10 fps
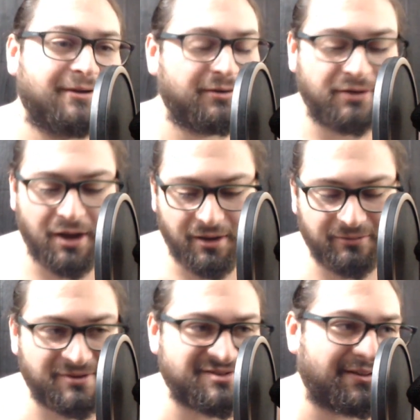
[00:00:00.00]
No, it
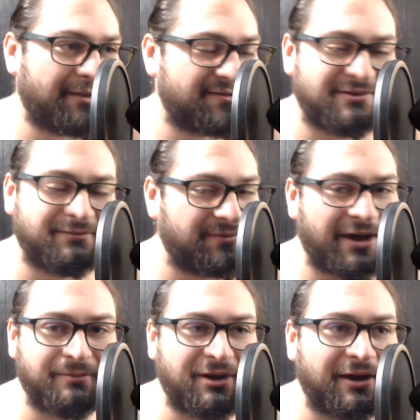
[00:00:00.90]
wasn't that. It's not
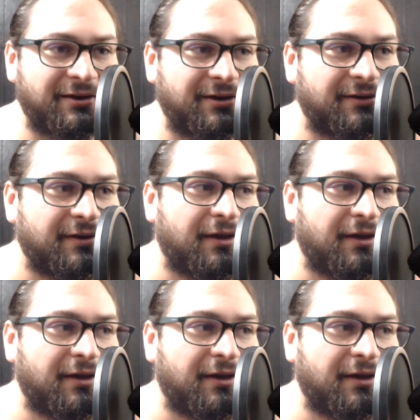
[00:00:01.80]
a big idea.